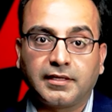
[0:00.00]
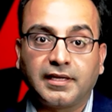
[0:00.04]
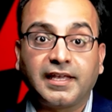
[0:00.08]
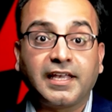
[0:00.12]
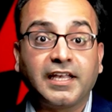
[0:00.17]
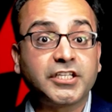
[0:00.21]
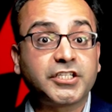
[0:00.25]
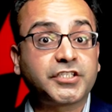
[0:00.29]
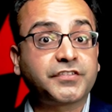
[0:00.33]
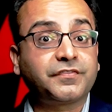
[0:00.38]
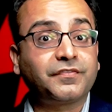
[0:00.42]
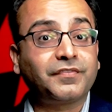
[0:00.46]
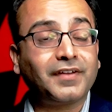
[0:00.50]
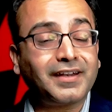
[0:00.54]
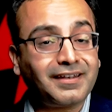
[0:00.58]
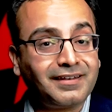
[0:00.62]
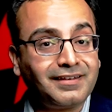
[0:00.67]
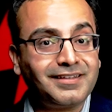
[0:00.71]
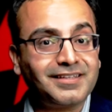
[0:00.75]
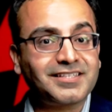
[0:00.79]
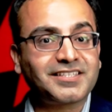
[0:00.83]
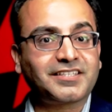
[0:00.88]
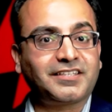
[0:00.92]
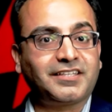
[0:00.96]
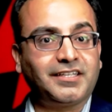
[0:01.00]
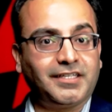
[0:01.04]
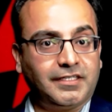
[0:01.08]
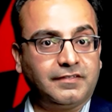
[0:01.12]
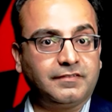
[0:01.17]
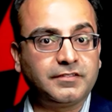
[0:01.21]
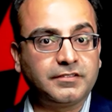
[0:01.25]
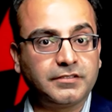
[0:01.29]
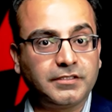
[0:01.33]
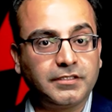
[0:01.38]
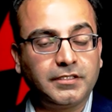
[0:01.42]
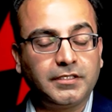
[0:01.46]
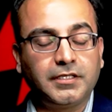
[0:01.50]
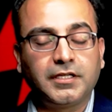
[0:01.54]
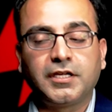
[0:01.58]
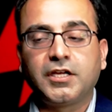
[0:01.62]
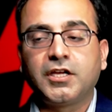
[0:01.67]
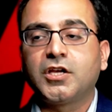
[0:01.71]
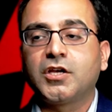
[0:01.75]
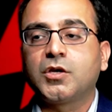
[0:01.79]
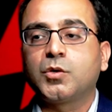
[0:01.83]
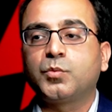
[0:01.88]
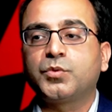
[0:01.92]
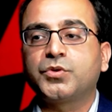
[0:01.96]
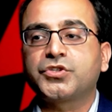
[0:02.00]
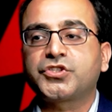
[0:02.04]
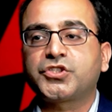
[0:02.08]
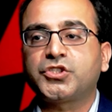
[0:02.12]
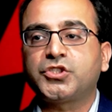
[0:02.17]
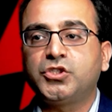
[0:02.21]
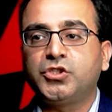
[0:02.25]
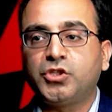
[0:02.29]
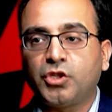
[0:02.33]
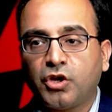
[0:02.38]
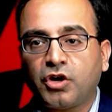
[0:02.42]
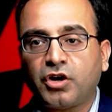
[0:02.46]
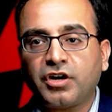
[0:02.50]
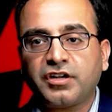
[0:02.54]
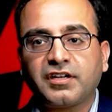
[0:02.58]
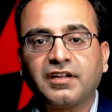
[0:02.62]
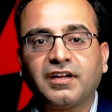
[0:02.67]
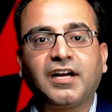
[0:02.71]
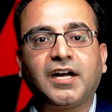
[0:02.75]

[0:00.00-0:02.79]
His fitness level was not